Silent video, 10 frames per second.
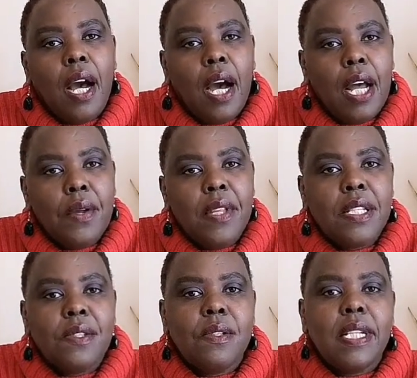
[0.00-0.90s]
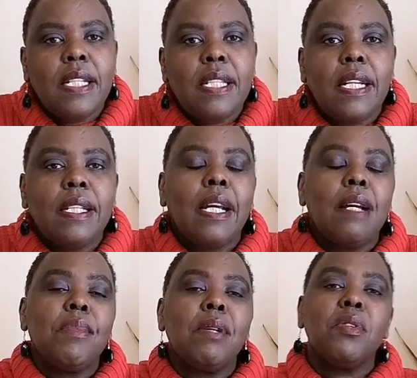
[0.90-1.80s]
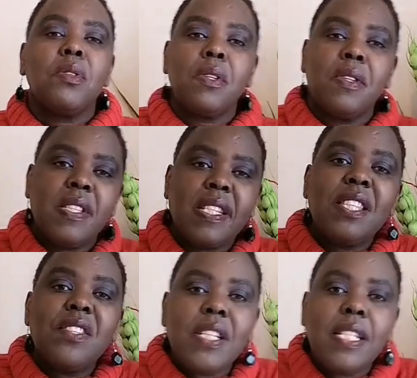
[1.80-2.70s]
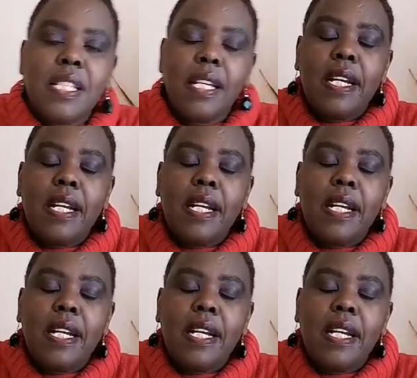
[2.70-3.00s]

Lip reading: Are you the student that can be able to concentrate